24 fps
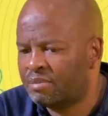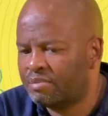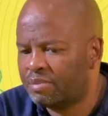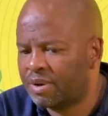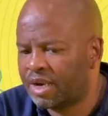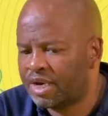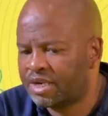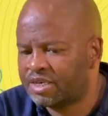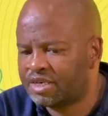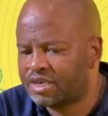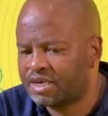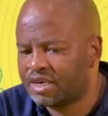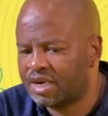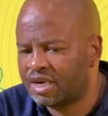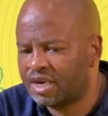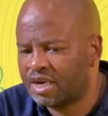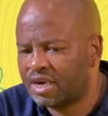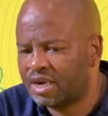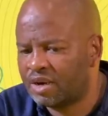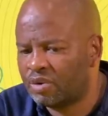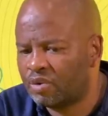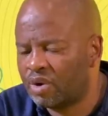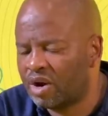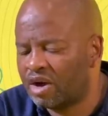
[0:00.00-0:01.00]
But
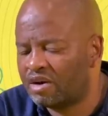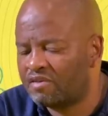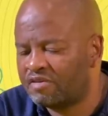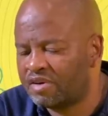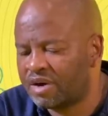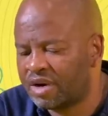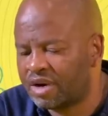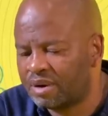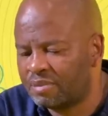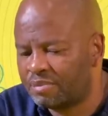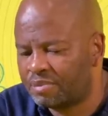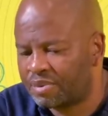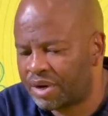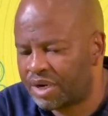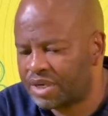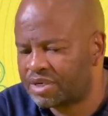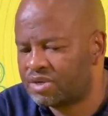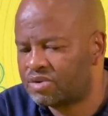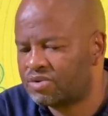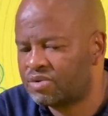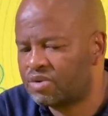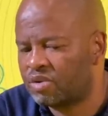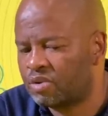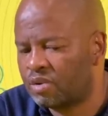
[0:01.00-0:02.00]
we are very
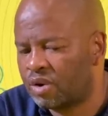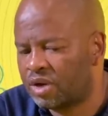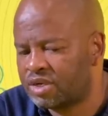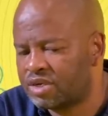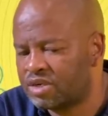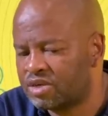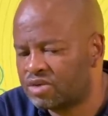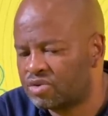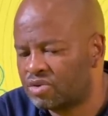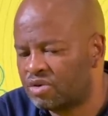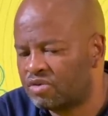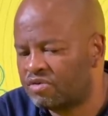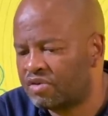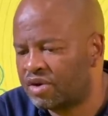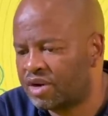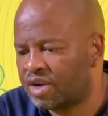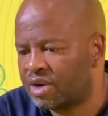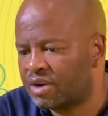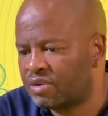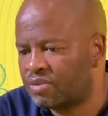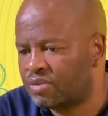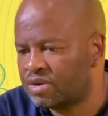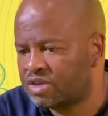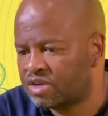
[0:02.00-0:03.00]
impressed with what he's
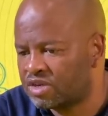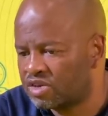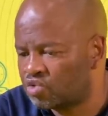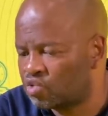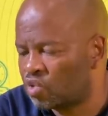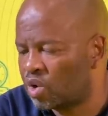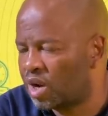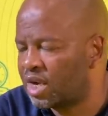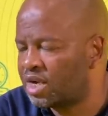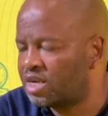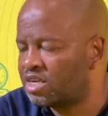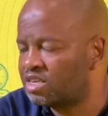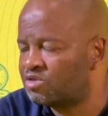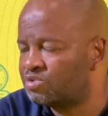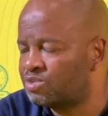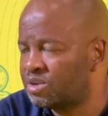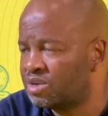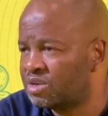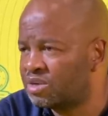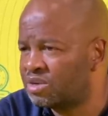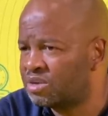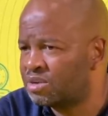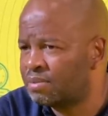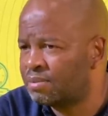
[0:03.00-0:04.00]
offering, which is why he's
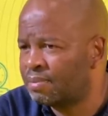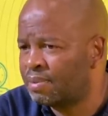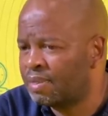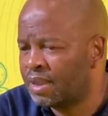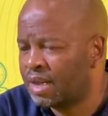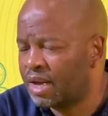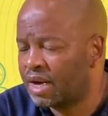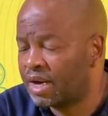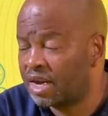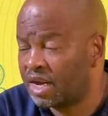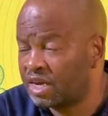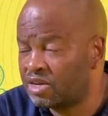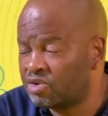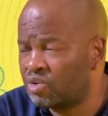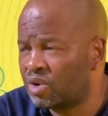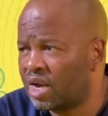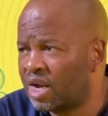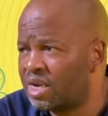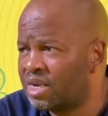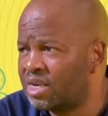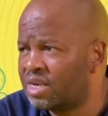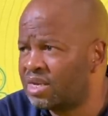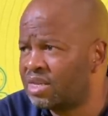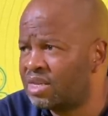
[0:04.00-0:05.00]
been
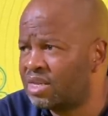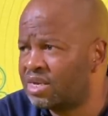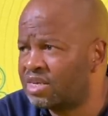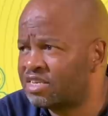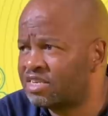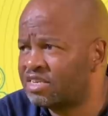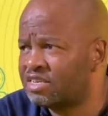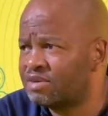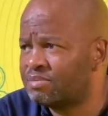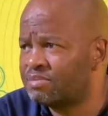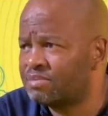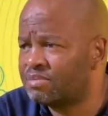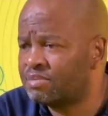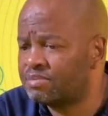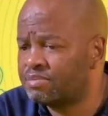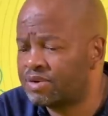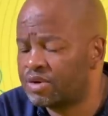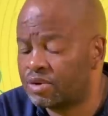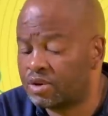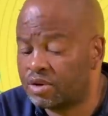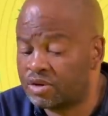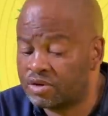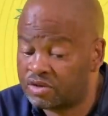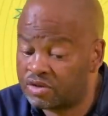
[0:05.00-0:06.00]
regularly in the team,
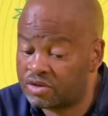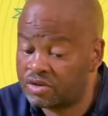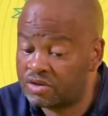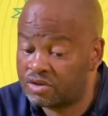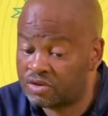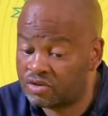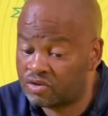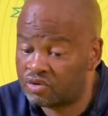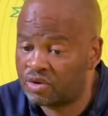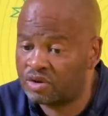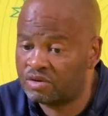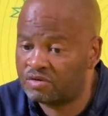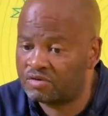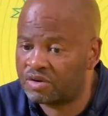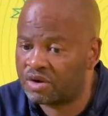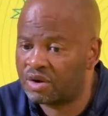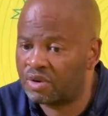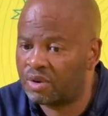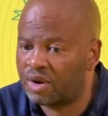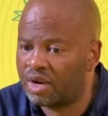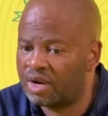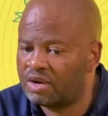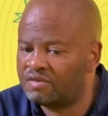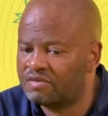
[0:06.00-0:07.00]
because he's doing
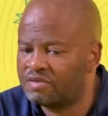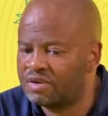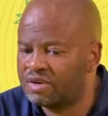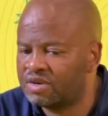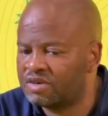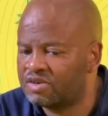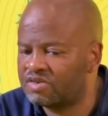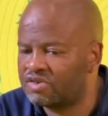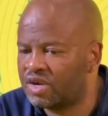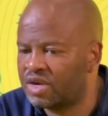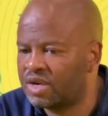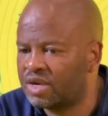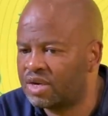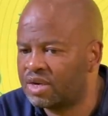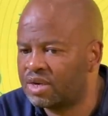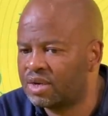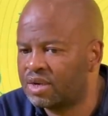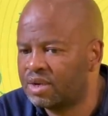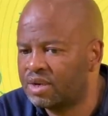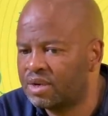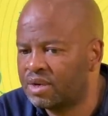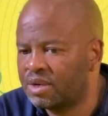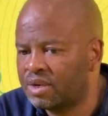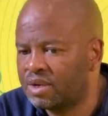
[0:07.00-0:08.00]
very well even in
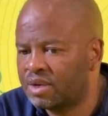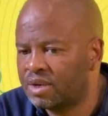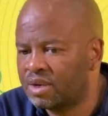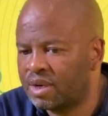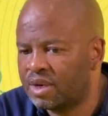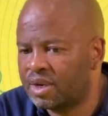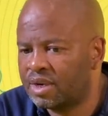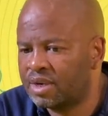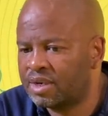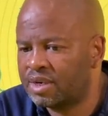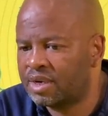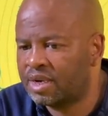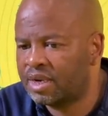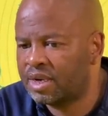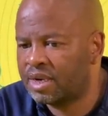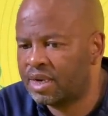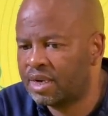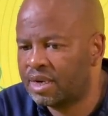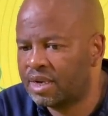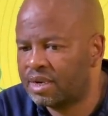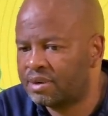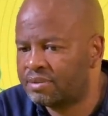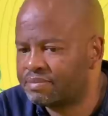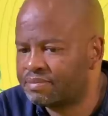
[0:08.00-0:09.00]
training. And
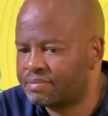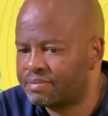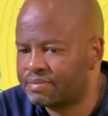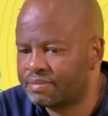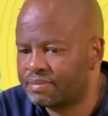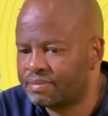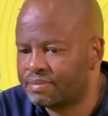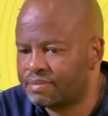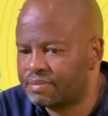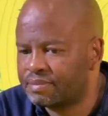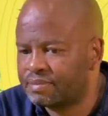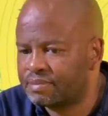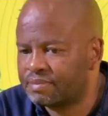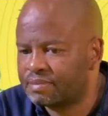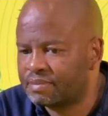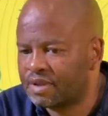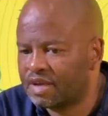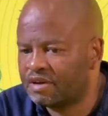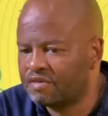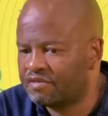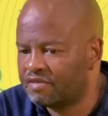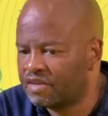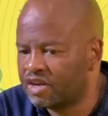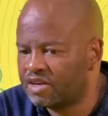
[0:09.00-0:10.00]

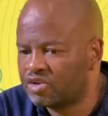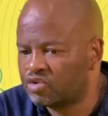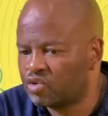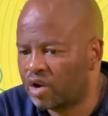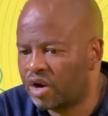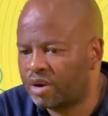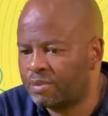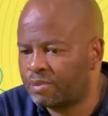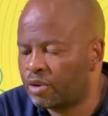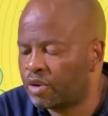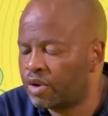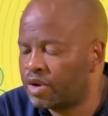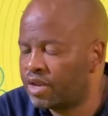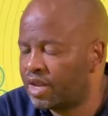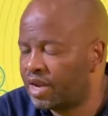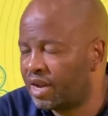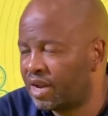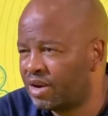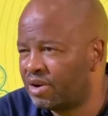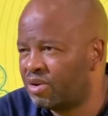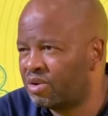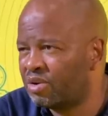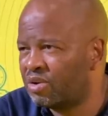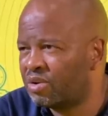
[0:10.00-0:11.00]
if there is one boy that
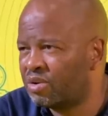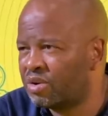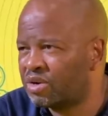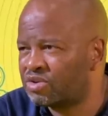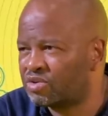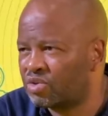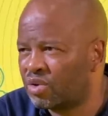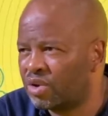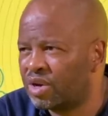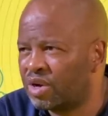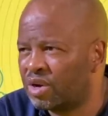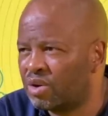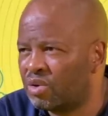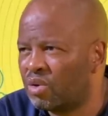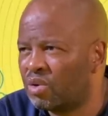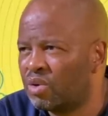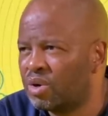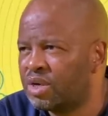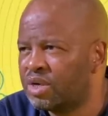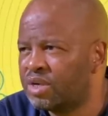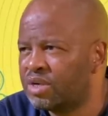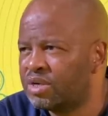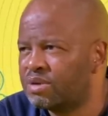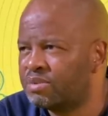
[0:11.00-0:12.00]
I know has got a
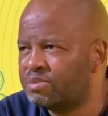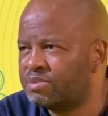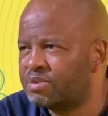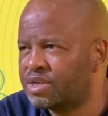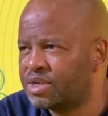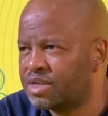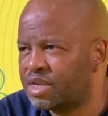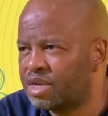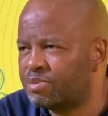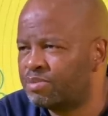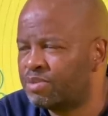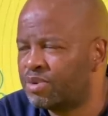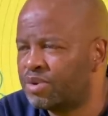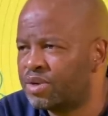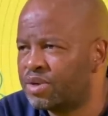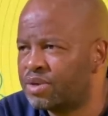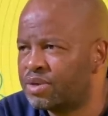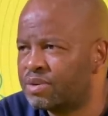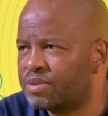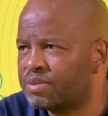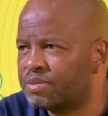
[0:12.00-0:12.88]
goal in him, it's that boy.